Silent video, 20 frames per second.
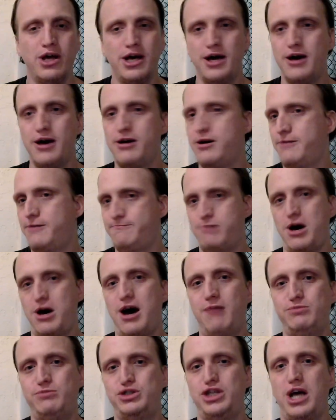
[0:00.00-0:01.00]

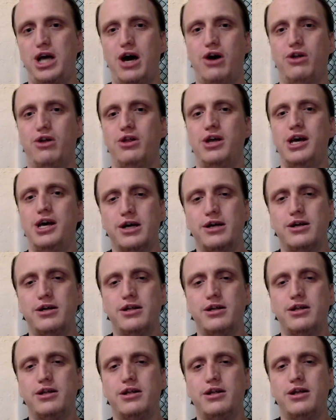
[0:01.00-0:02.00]
Pop Shell,
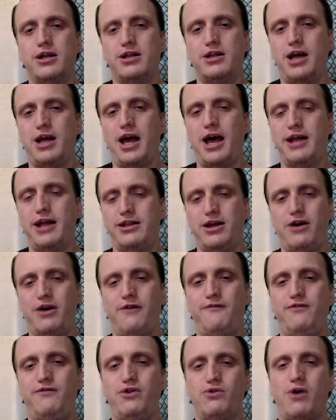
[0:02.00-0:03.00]
and there are
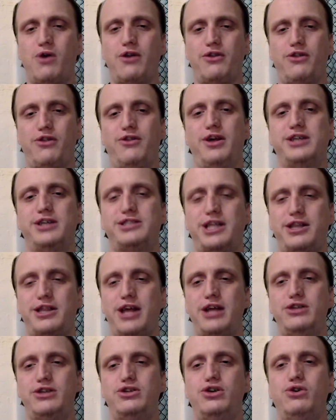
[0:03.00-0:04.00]
a few other things that
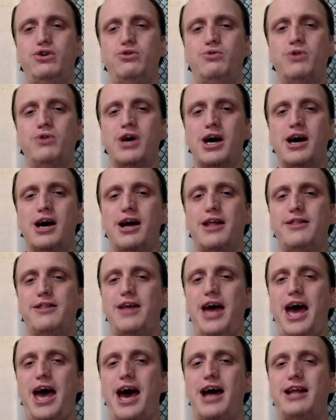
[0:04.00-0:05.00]
they do.
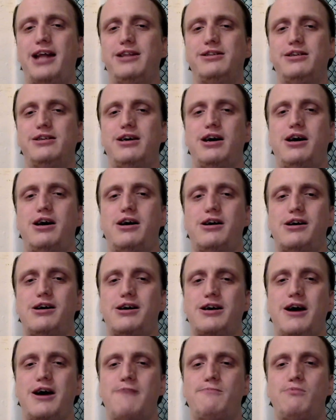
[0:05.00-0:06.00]
They add a
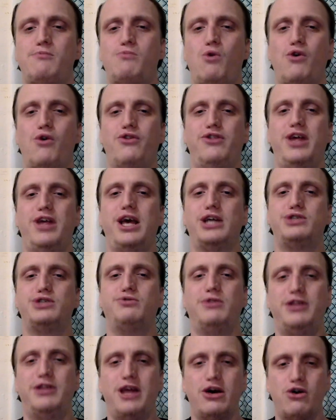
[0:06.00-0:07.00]
couple more things
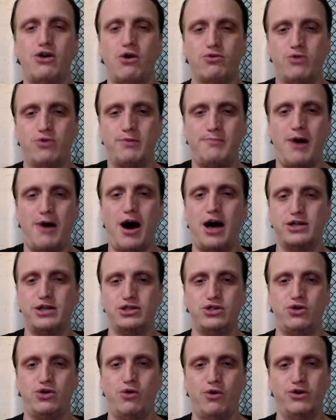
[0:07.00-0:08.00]
with their own
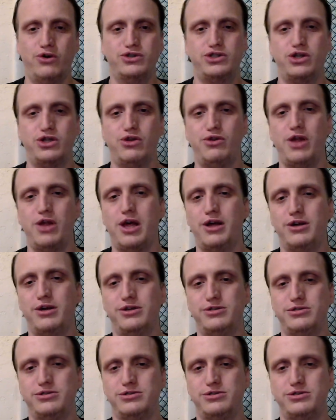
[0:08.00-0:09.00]
repositories
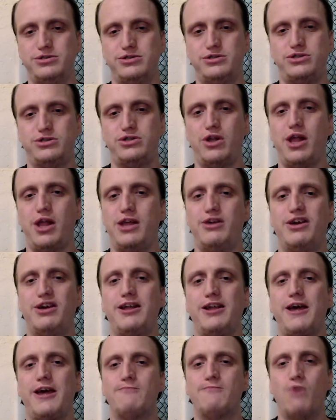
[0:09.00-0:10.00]
to so that you
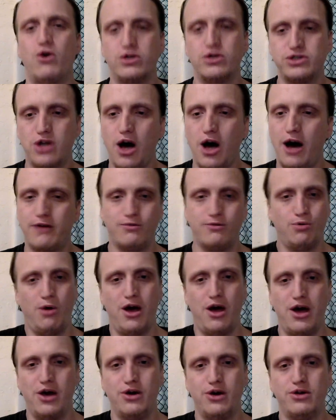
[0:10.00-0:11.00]
can get more
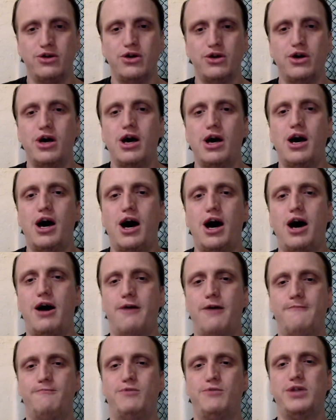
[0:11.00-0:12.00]
software
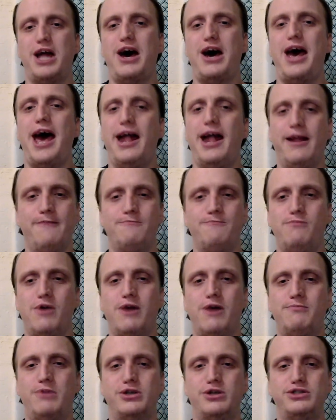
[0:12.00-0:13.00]
without adding
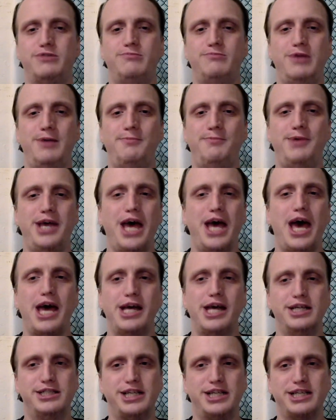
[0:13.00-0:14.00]
a bunch of
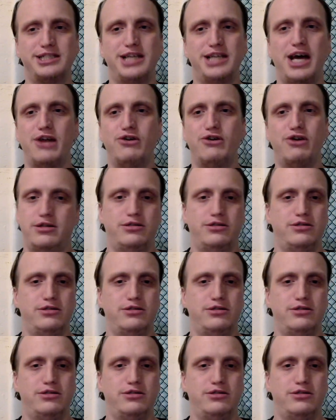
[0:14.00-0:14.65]
PPAs, etc.